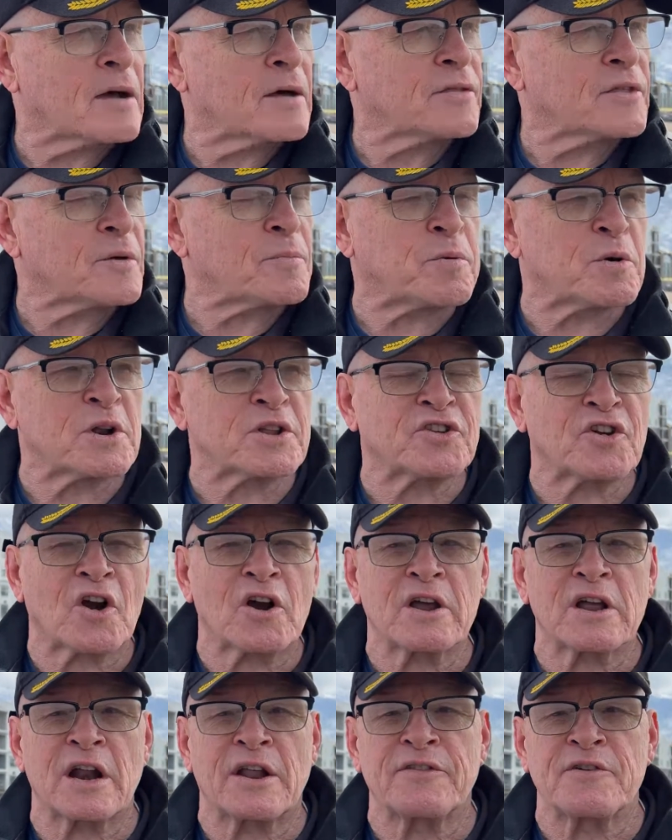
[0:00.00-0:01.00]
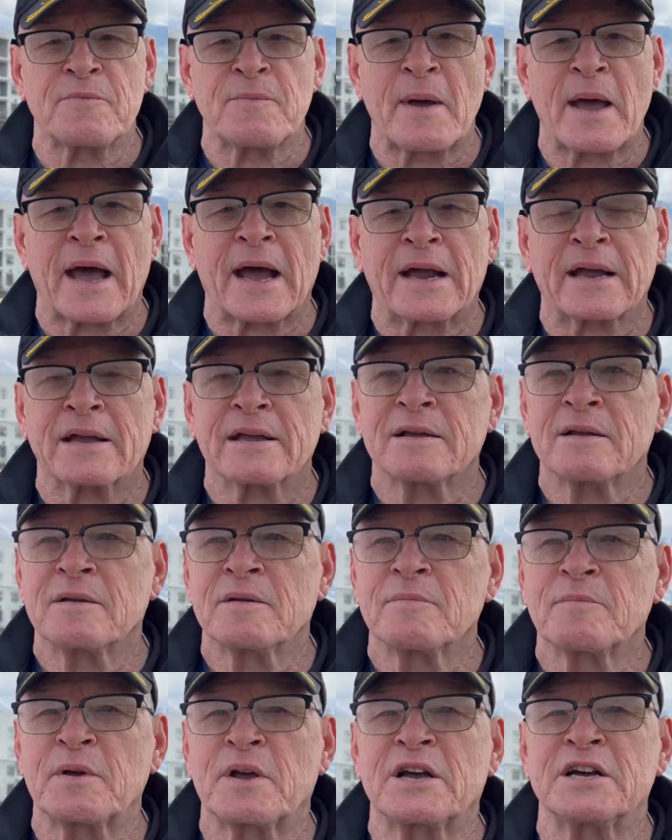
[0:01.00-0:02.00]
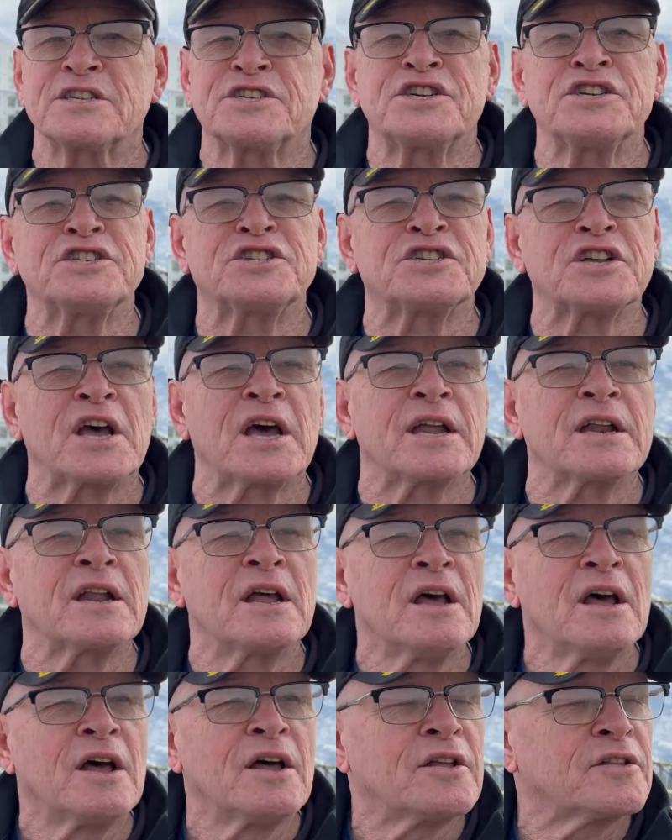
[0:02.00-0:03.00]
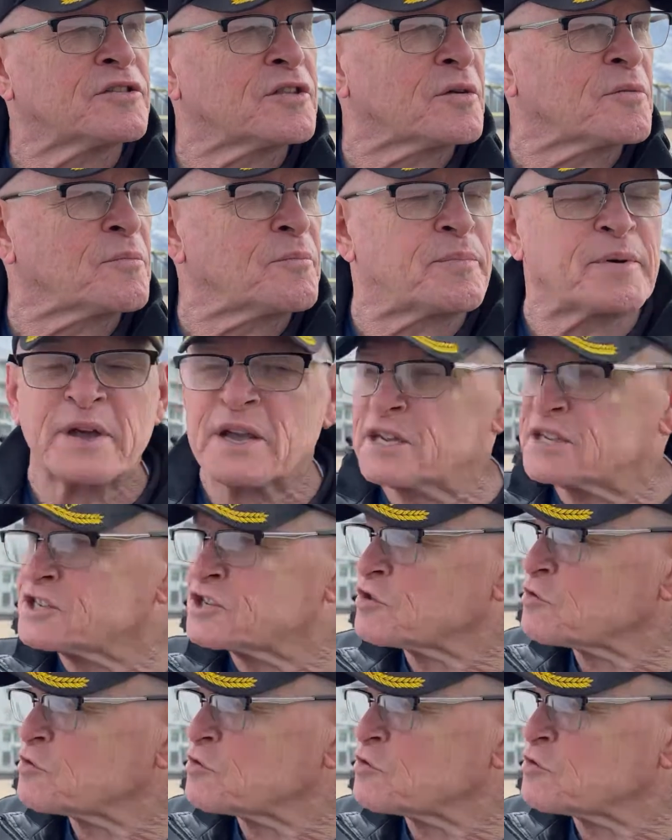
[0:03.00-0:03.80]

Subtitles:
They put a target on their back because she said the biggest